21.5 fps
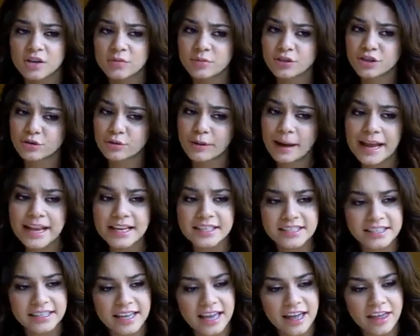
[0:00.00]
we
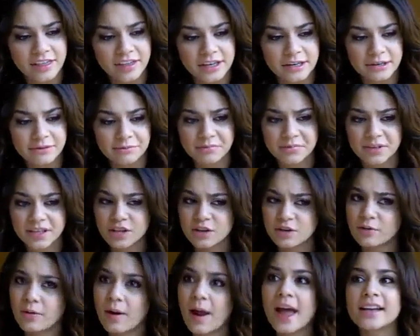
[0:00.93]
trained together,
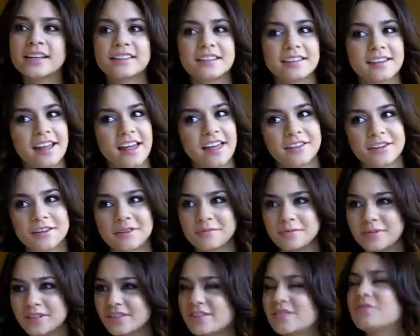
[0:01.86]
we cried together,
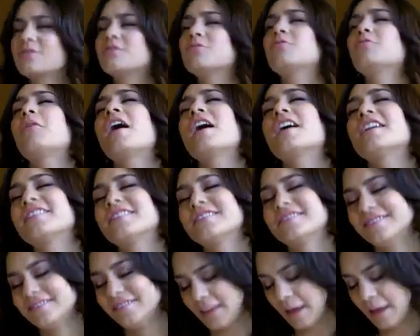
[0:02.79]
we sweat,